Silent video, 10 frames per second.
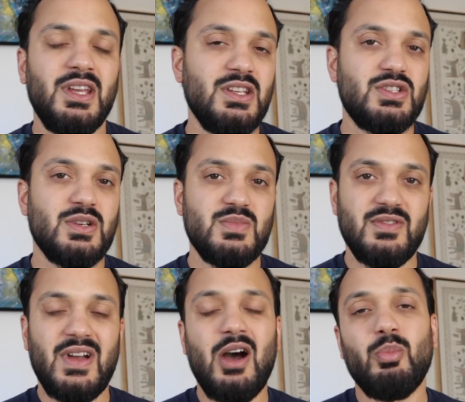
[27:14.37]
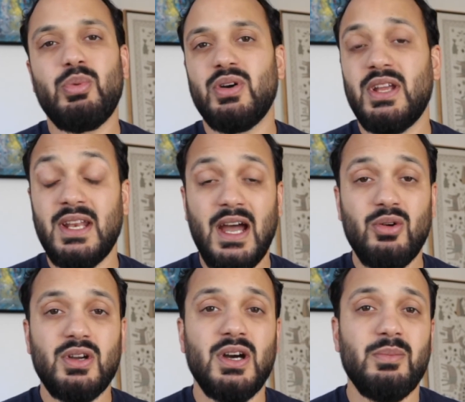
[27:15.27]
in terms of output and
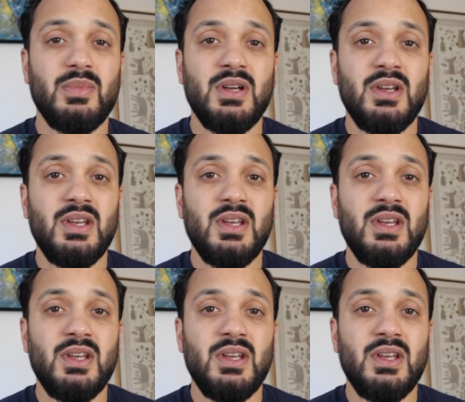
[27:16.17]
outcome